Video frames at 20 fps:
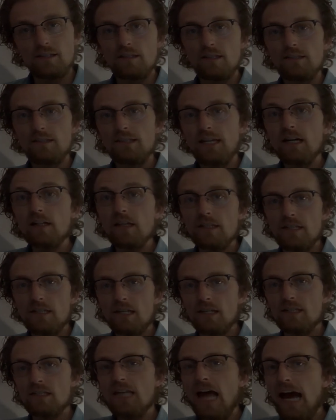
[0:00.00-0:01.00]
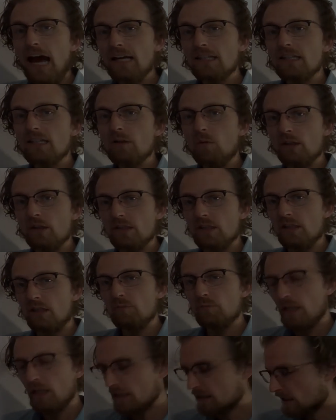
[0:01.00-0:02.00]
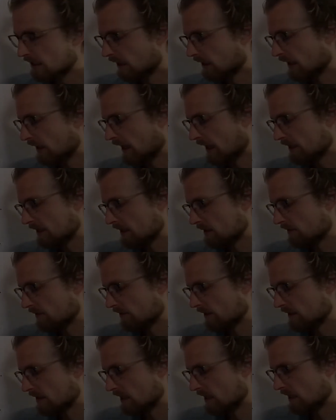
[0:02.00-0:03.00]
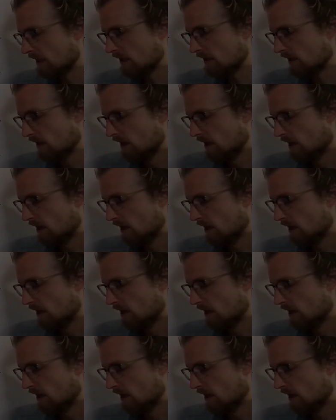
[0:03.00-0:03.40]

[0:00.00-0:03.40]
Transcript: to tell us exactly what the complexity class is of this thing,